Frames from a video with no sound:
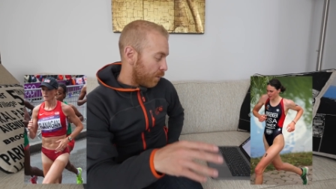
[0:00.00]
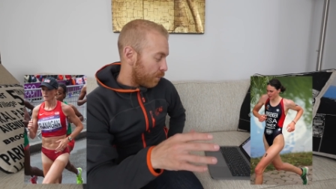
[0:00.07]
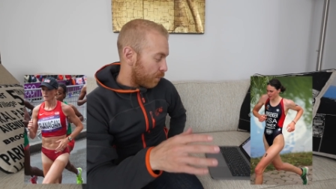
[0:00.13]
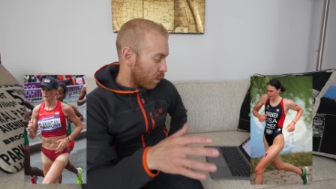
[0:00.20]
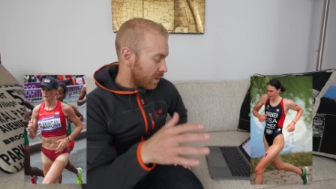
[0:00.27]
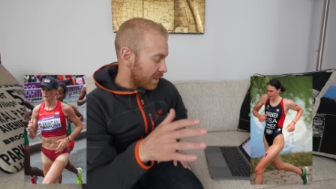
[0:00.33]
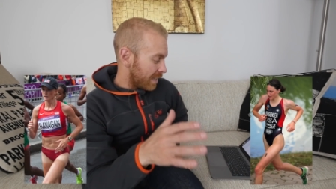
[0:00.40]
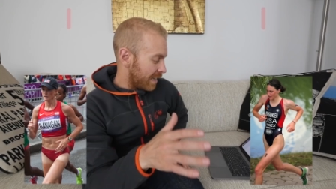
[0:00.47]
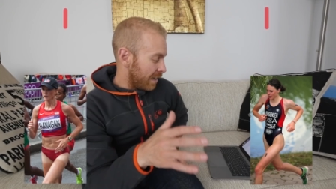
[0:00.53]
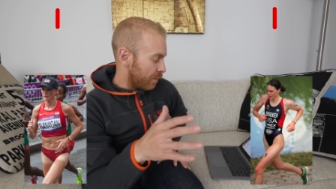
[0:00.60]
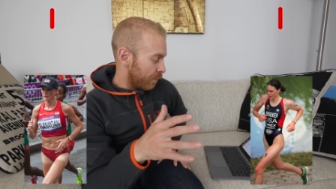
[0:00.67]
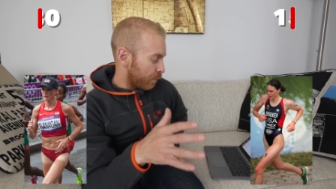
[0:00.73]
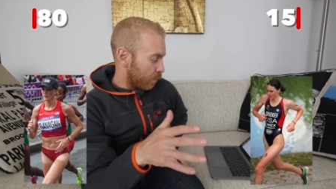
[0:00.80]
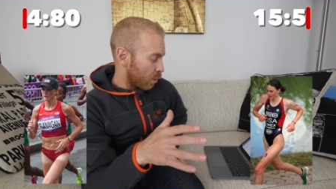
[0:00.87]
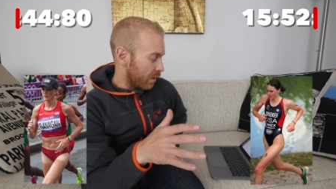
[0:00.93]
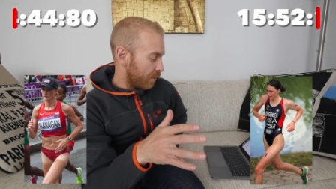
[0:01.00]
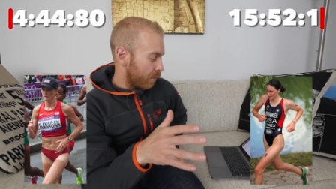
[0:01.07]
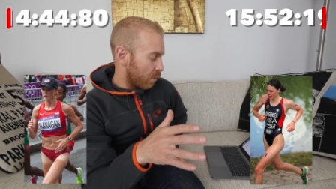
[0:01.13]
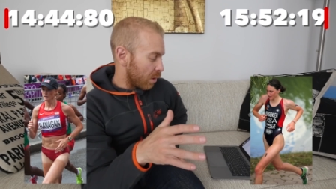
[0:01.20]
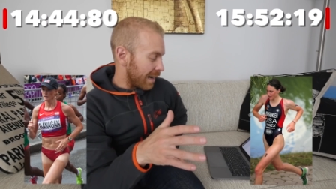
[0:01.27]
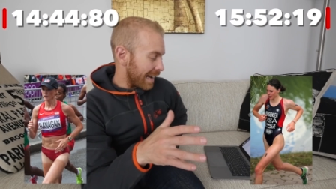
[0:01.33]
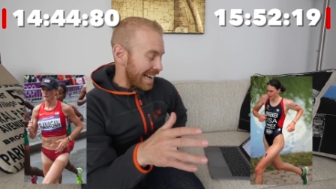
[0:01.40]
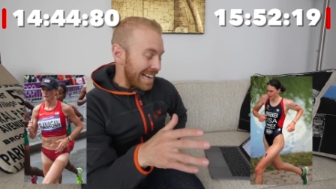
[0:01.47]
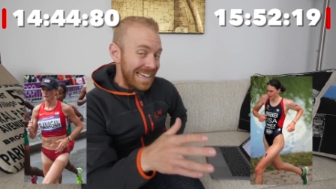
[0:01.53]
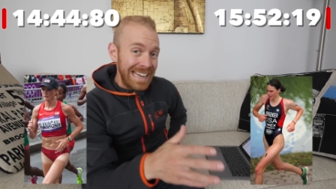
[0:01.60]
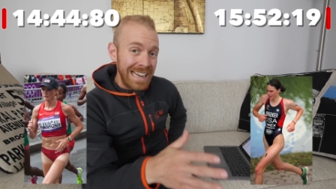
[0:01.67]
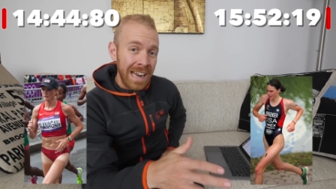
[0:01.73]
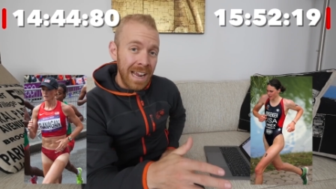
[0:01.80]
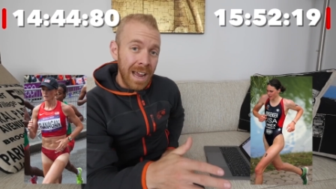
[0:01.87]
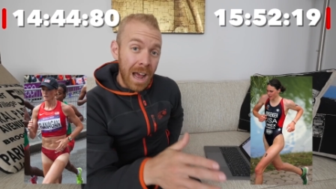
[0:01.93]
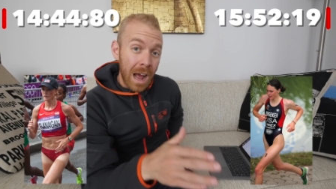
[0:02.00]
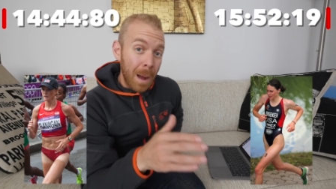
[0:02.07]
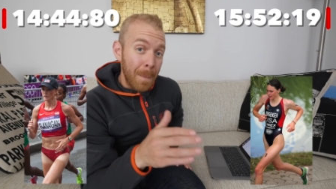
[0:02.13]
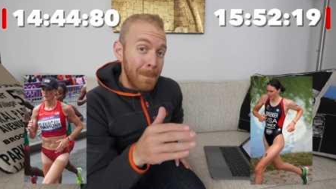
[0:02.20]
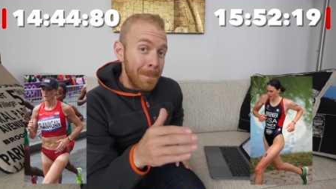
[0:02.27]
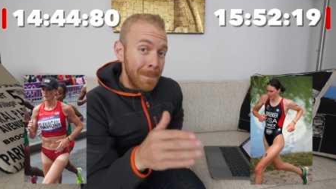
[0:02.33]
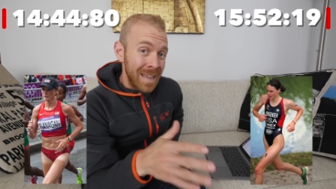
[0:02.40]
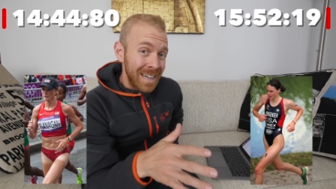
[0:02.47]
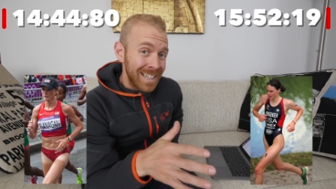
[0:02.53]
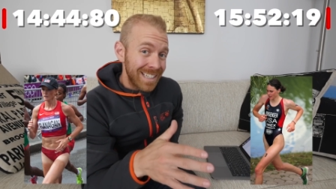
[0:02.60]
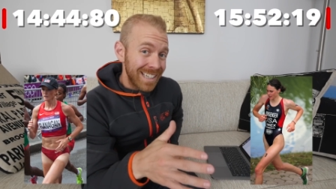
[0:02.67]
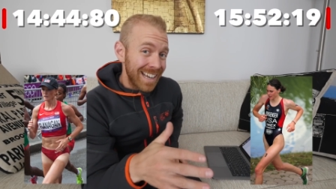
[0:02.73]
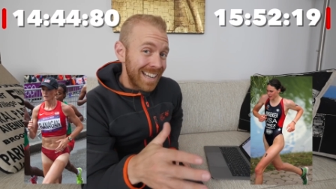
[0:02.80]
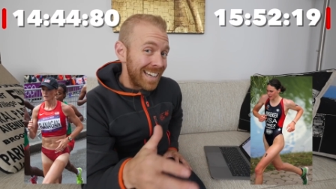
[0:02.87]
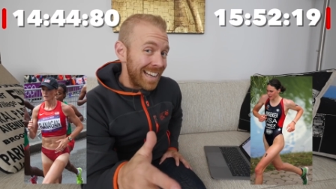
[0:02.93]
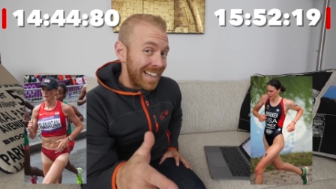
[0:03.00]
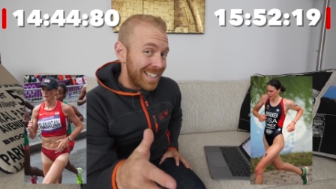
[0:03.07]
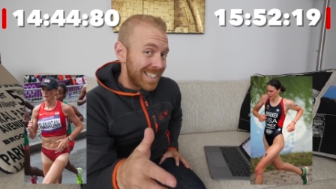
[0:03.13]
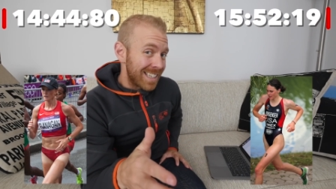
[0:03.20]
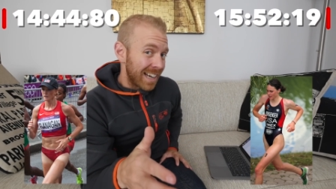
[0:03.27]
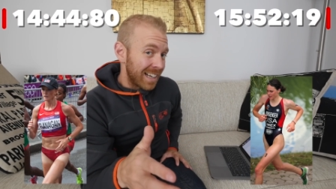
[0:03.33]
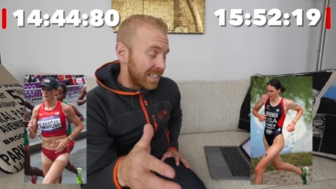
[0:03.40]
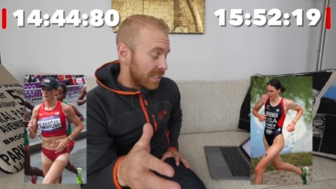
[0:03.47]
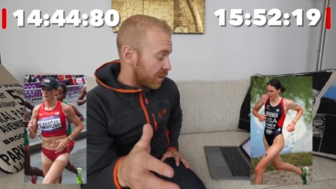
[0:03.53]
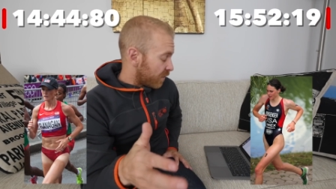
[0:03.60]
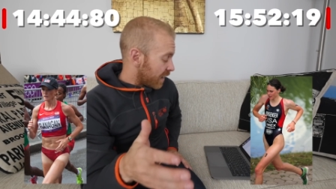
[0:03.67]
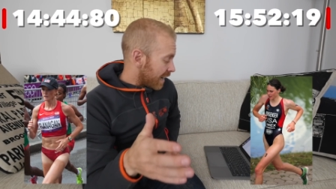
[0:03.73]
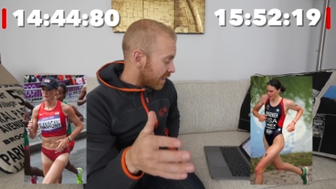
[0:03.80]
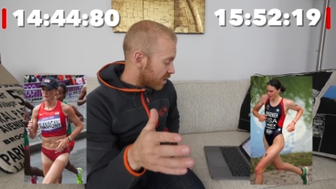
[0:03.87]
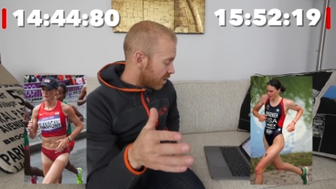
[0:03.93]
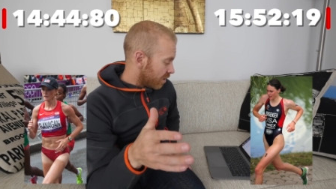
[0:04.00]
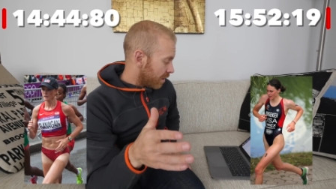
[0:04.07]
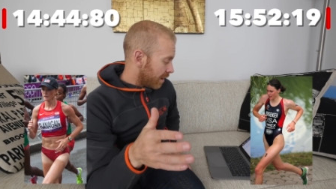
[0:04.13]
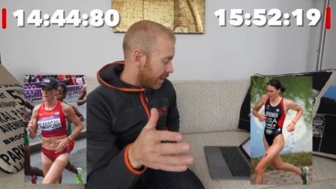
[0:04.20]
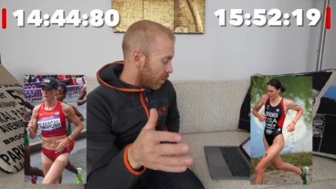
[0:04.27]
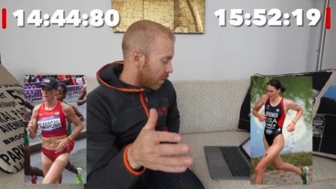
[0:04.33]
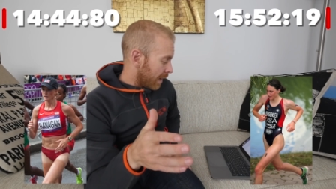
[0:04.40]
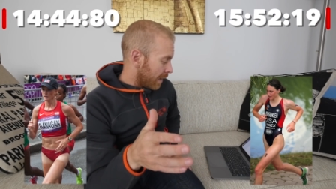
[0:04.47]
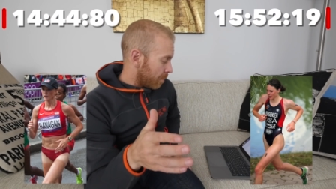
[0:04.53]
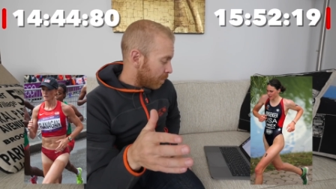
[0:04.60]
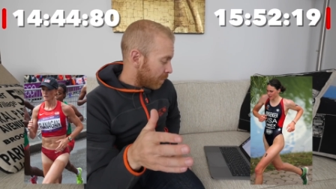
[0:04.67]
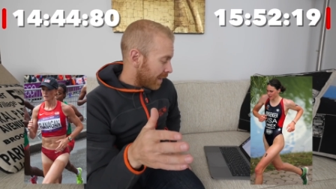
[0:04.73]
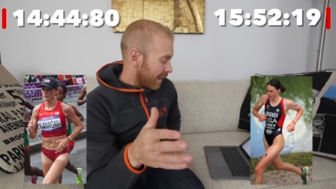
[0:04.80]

fourteen forty-four eighty, a minute and eight seconds faster than Gwen,